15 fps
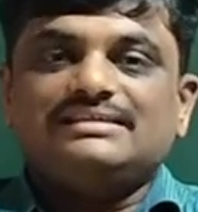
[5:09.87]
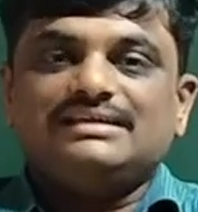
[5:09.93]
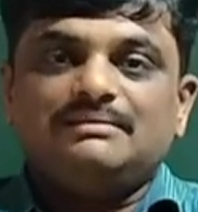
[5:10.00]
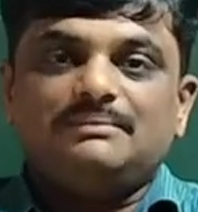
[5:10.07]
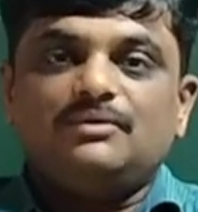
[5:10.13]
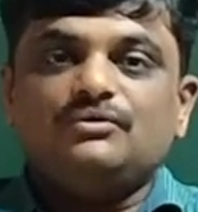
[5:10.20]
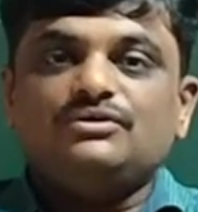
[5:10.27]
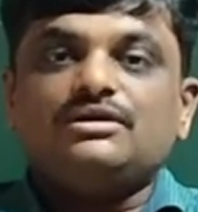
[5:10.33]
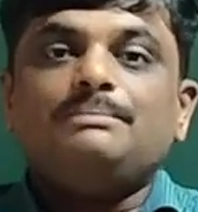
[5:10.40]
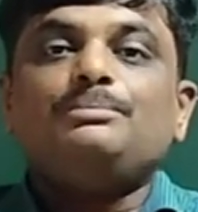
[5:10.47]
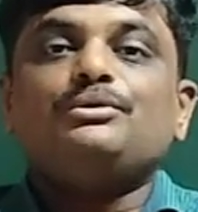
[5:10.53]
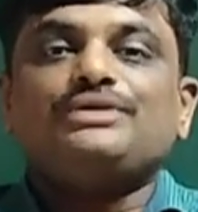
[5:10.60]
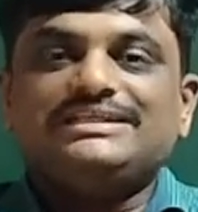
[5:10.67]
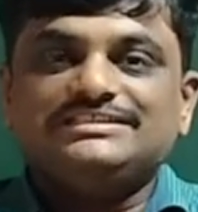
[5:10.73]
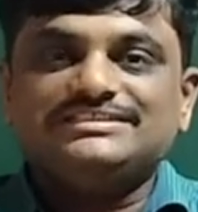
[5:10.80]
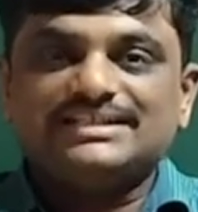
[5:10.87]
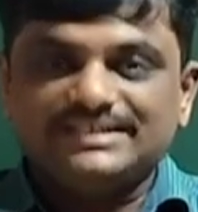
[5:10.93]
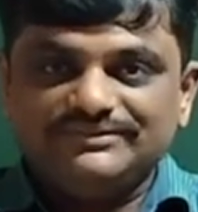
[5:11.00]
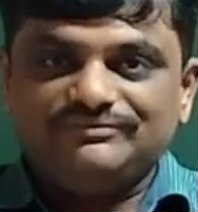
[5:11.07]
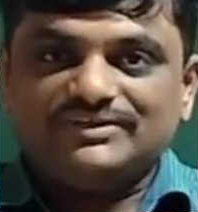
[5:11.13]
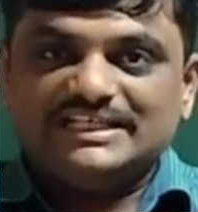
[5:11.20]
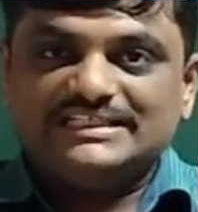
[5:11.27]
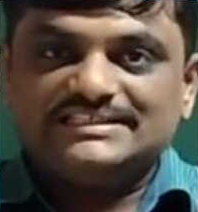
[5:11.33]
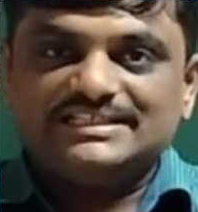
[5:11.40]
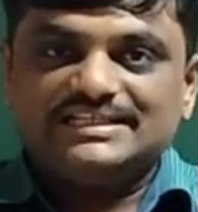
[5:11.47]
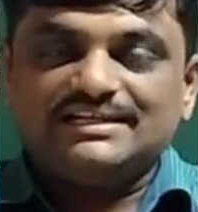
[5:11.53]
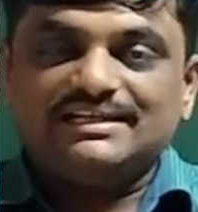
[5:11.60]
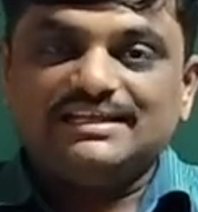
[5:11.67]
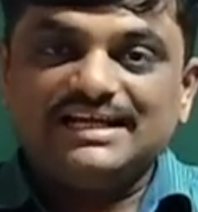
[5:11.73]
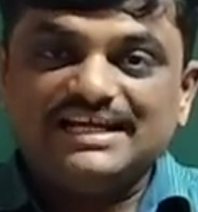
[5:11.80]
the amount of potential difference.
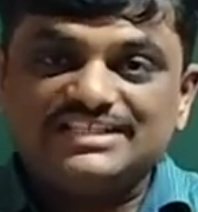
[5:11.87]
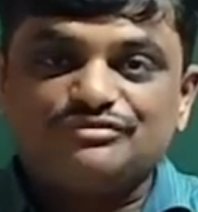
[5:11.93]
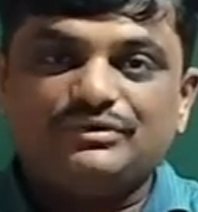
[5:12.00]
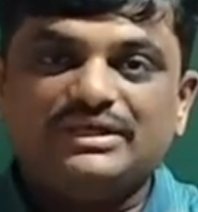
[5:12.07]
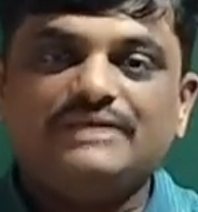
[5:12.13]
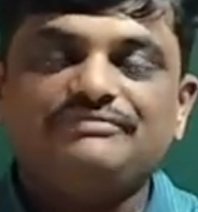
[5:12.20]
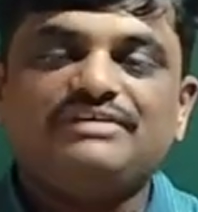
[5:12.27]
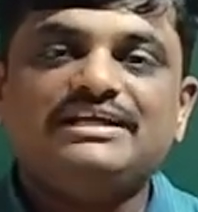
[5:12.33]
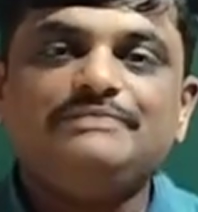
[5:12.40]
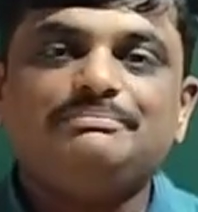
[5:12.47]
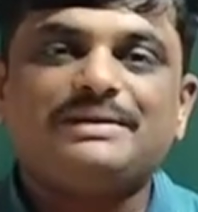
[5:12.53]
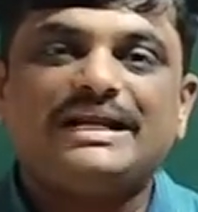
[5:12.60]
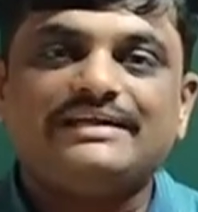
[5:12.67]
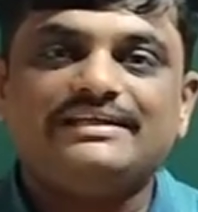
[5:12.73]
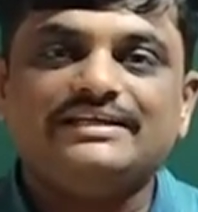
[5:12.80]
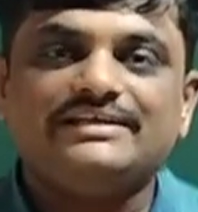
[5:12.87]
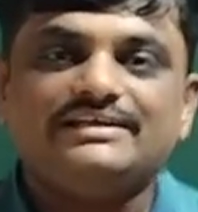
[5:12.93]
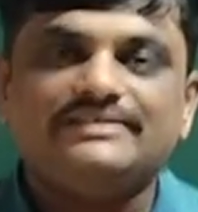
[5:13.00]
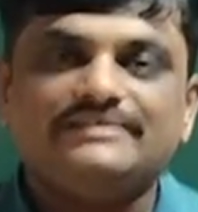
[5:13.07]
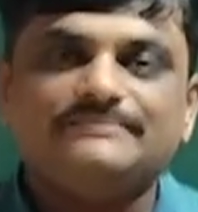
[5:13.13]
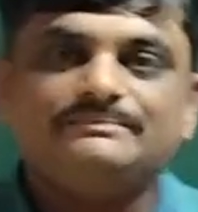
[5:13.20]
Let us verify practically.